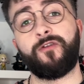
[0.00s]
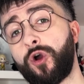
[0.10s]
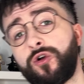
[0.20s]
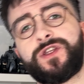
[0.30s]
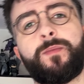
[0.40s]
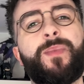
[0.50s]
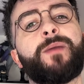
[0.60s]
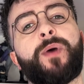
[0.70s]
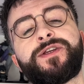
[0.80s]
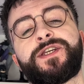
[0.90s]
course, the big
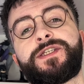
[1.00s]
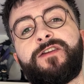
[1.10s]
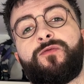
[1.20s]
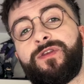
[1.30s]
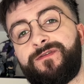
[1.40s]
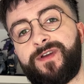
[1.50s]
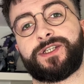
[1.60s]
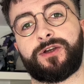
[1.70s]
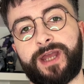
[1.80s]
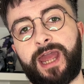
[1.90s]
positive with
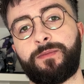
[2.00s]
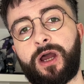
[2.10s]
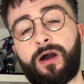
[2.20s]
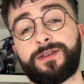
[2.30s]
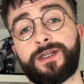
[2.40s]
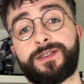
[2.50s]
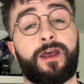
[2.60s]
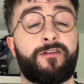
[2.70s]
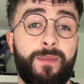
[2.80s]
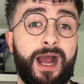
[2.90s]
physical game cards is that
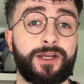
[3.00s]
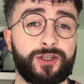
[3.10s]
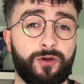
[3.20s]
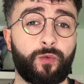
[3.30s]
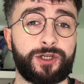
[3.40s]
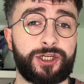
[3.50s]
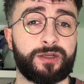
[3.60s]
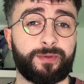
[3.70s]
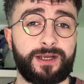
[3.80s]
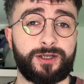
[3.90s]
if my son wishes to
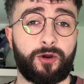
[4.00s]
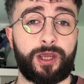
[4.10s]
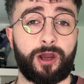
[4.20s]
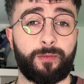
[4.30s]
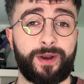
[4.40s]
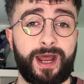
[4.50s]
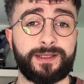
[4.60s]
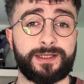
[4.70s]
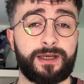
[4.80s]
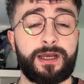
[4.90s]
play Donkey Kong
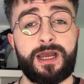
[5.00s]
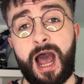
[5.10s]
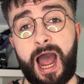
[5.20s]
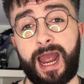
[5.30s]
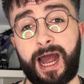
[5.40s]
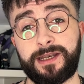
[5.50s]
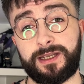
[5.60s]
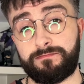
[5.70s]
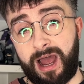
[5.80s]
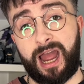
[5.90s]
Bonanza, I hand
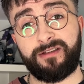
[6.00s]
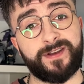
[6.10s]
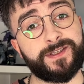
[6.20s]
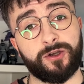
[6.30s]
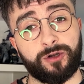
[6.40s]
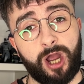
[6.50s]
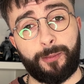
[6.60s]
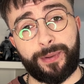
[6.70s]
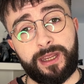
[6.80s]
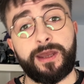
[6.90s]
him my physical
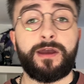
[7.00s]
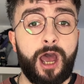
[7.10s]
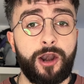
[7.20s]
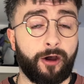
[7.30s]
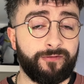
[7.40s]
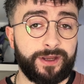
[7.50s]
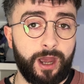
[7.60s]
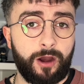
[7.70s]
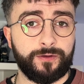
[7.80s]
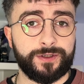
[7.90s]
copy and off he
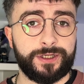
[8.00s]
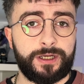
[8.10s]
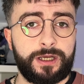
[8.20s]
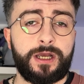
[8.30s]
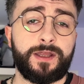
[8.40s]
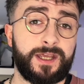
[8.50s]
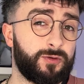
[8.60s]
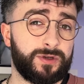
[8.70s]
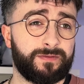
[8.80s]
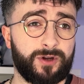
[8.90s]
goes. This
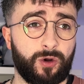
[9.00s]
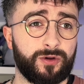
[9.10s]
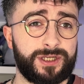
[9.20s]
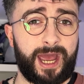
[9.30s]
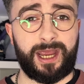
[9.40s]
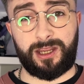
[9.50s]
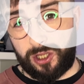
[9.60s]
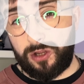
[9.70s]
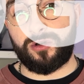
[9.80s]
was of course a huge